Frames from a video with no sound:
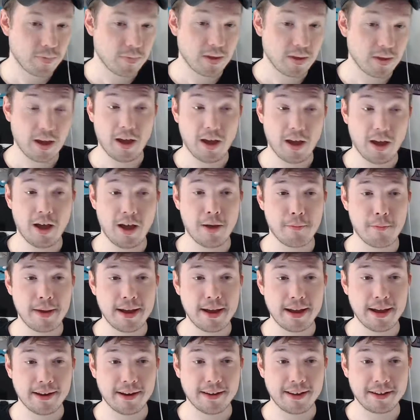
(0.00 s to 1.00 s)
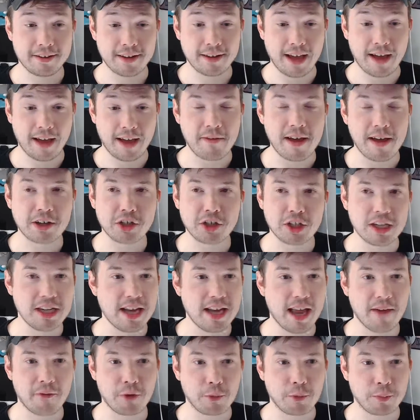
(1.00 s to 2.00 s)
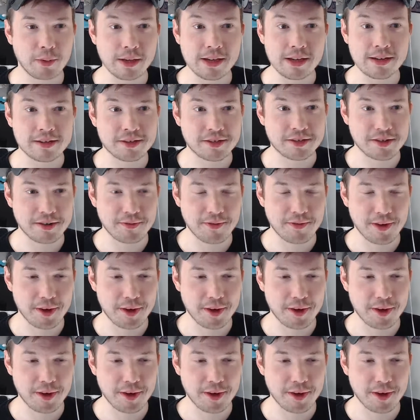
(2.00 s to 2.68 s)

Oh man, I've actually never played Street Fighter